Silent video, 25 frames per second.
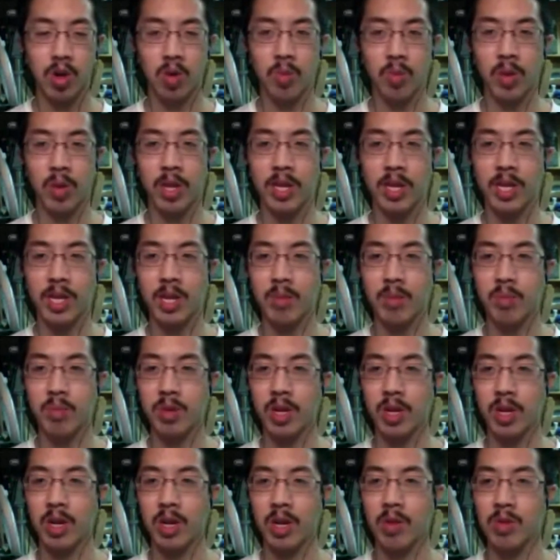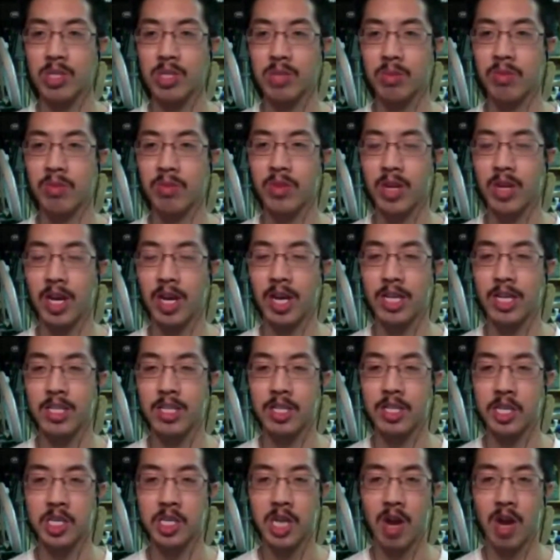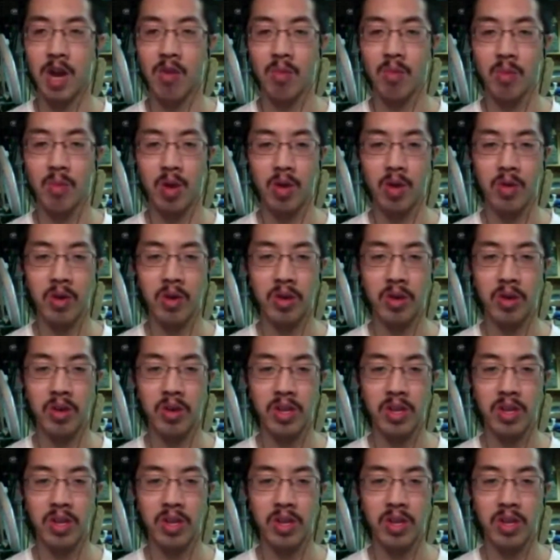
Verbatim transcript: making it, but I know some of you guys in the chat room are, and